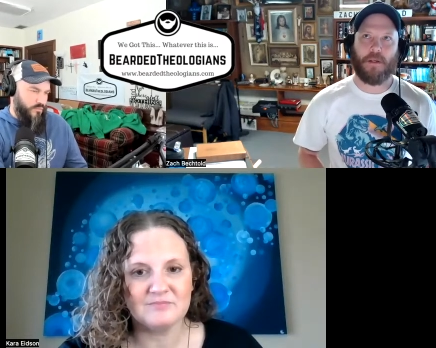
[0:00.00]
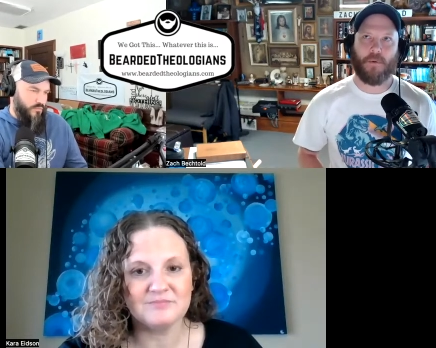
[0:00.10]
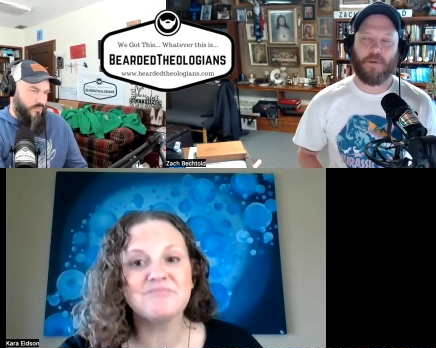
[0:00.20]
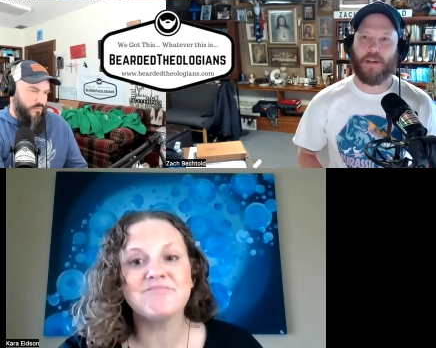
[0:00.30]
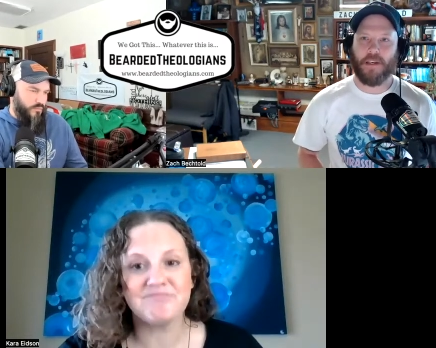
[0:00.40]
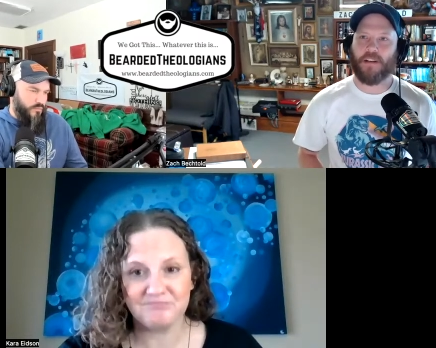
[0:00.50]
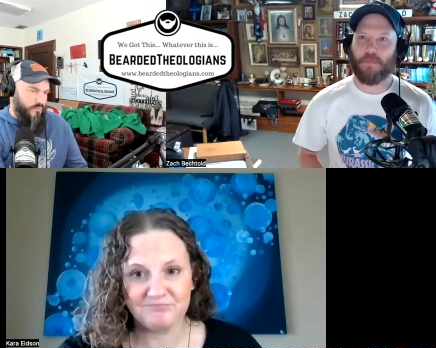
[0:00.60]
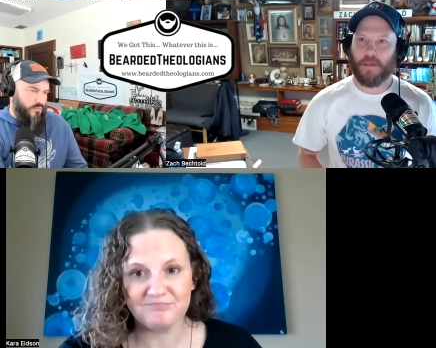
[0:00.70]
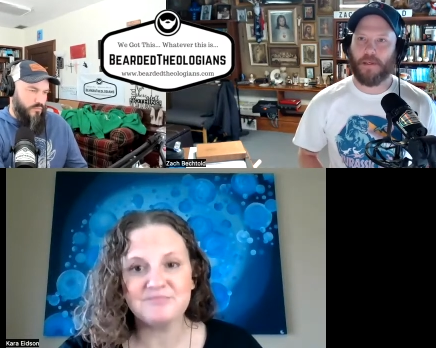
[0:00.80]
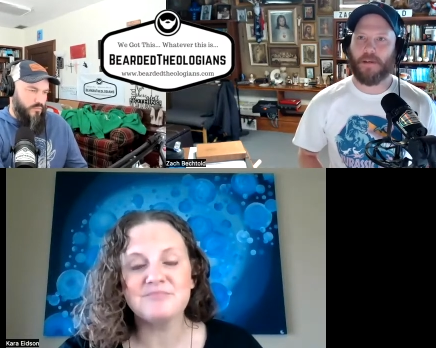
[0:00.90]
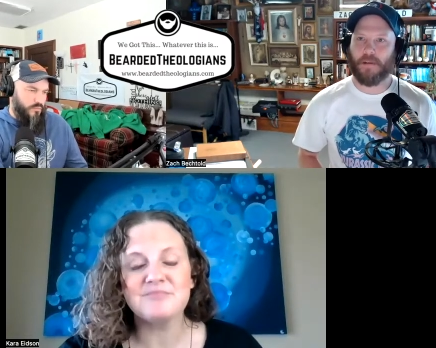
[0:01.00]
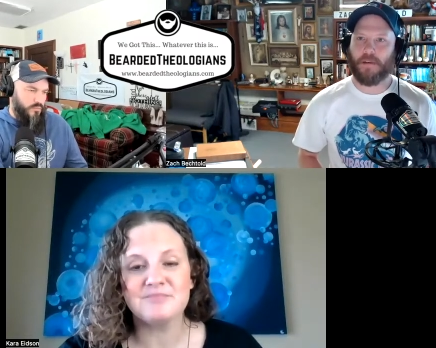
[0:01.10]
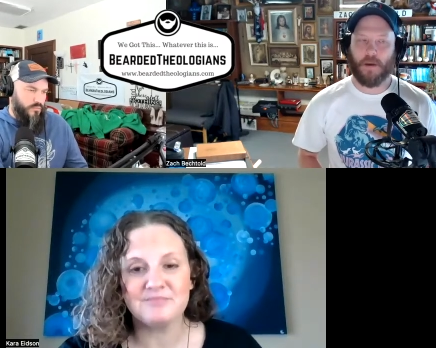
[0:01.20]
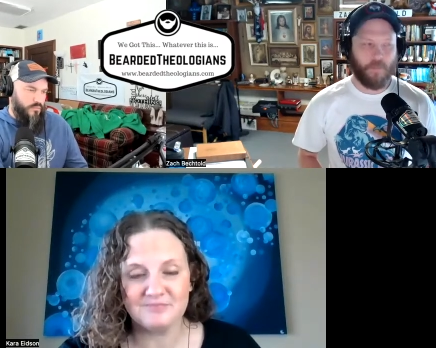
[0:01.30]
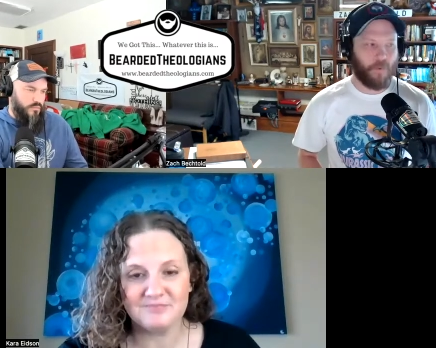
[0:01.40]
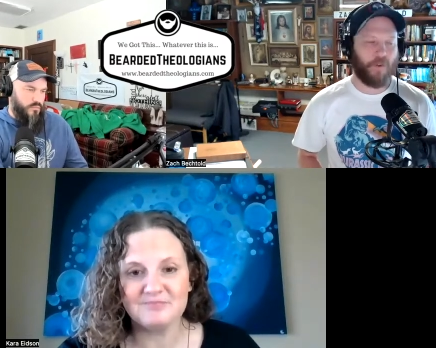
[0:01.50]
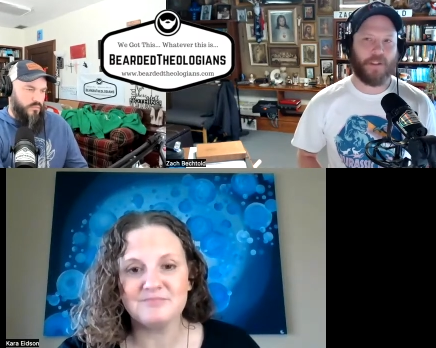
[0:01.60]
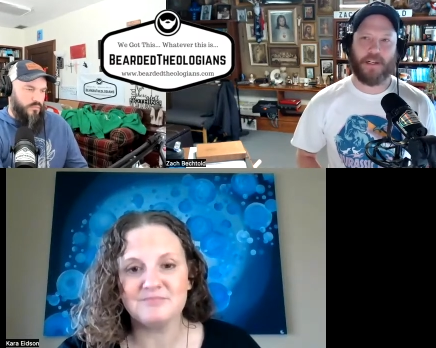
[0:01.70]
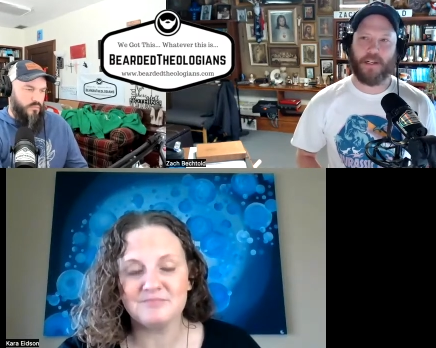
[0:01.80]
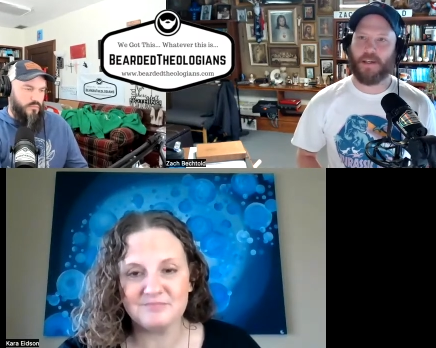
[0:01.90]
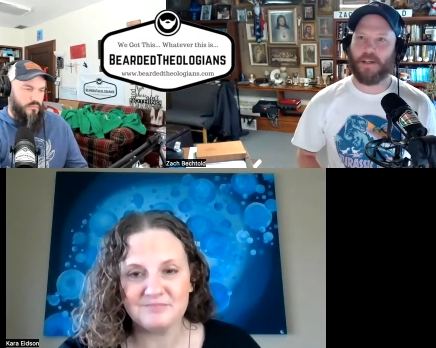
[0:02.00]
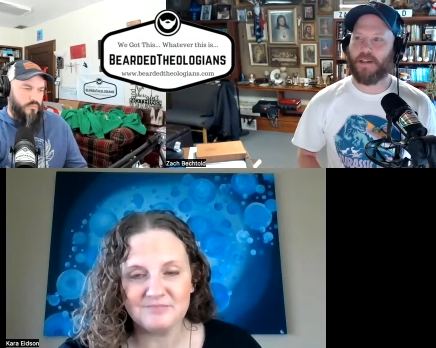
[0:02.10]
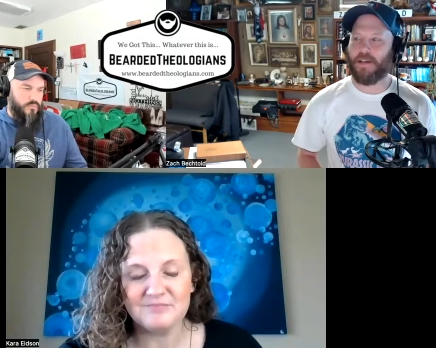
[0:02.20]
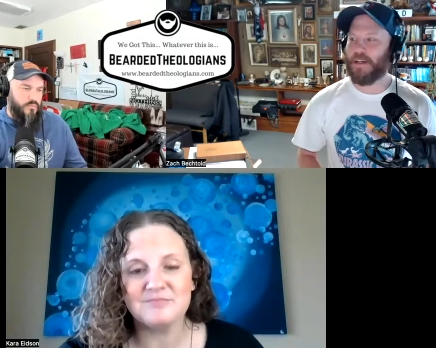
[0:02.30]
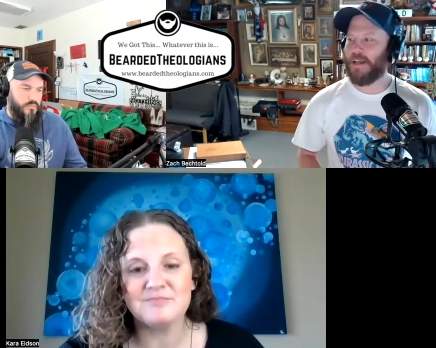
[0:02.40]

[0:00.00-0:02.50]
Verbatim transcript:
Speaker 1: where they need to be, come through the line again,